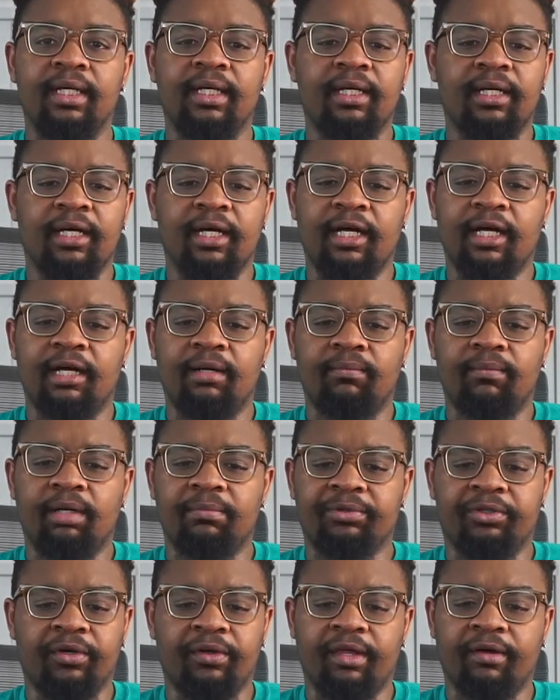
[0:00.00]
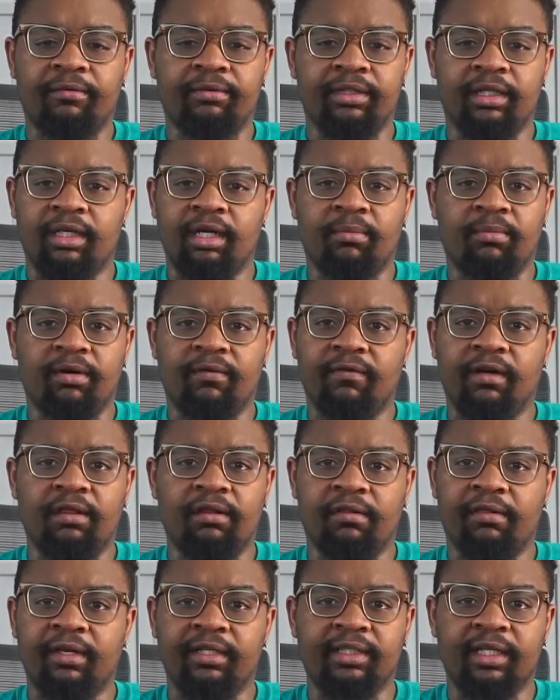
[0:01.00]
I'm sure there was a number of other
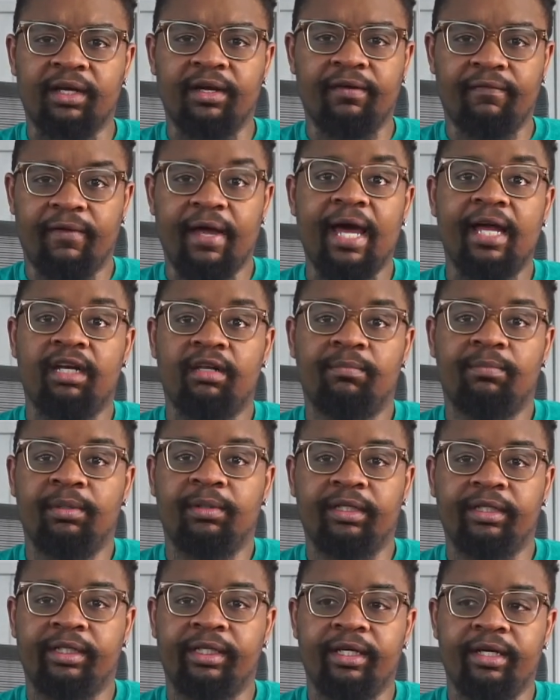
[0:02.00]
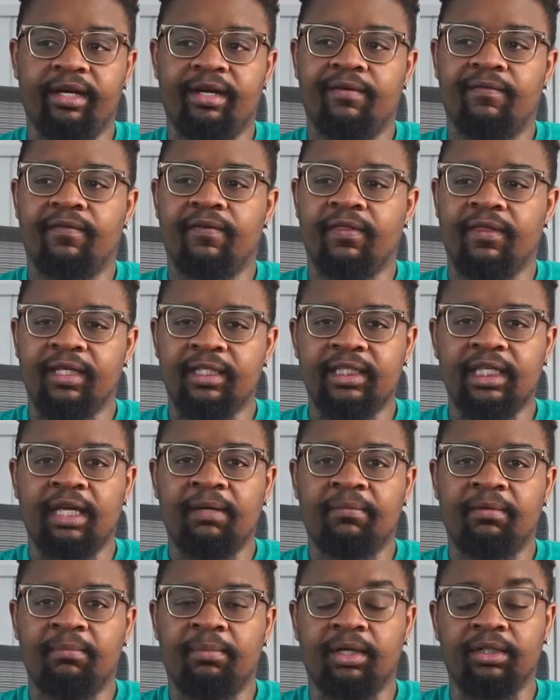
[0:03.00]
things I could have added, but for this game
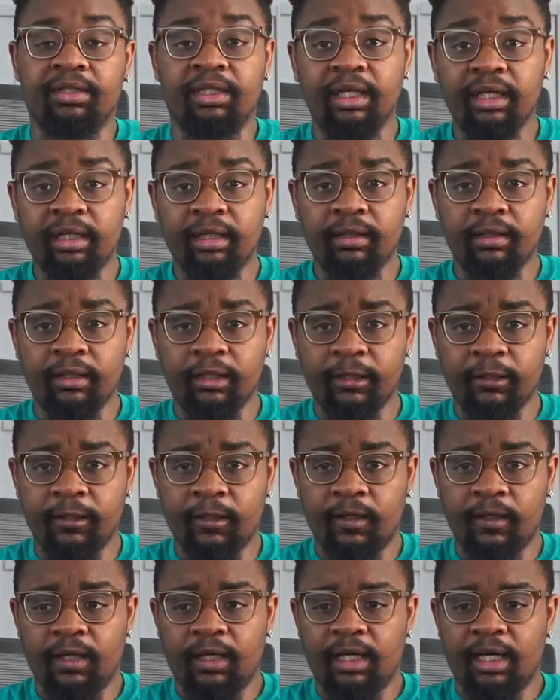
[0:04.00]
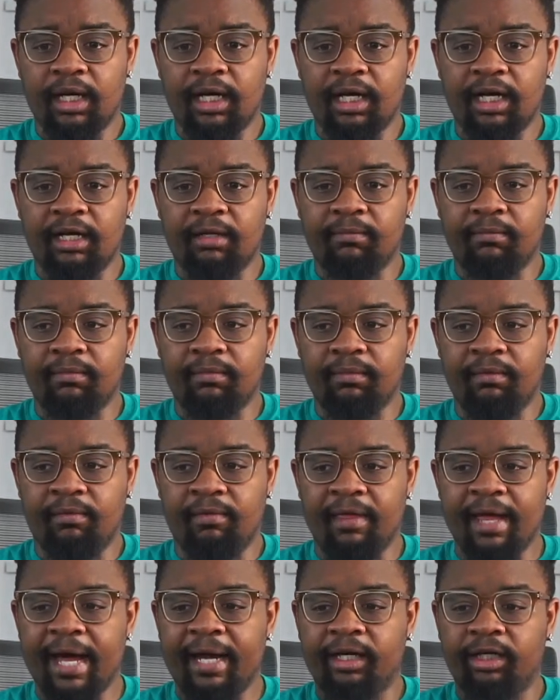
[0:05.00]
in particular,
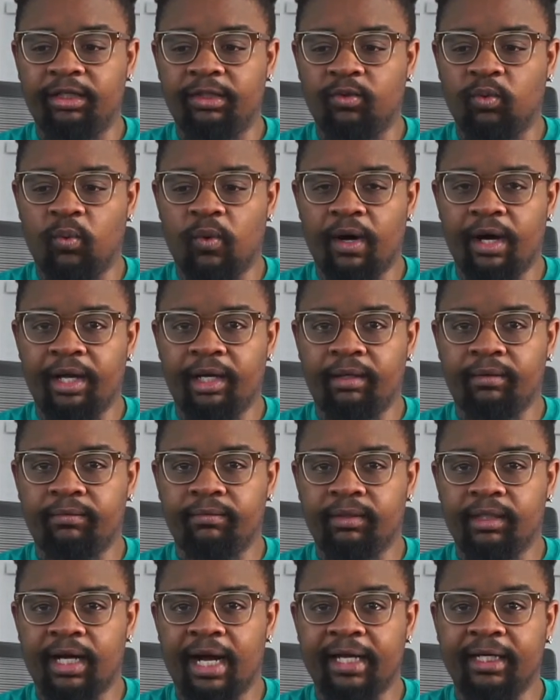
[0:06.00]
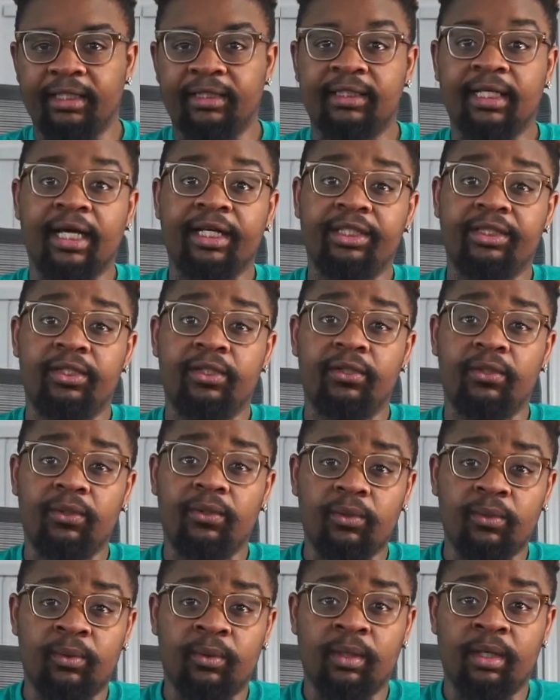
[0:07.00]
that is what I decided to
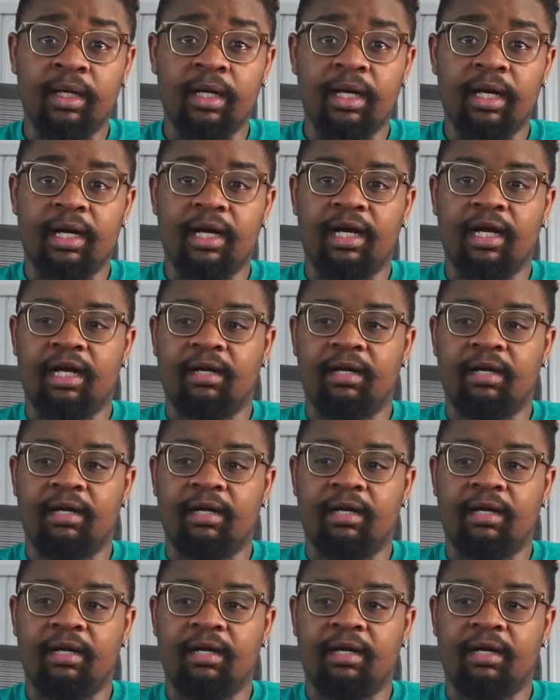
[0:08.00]
do. I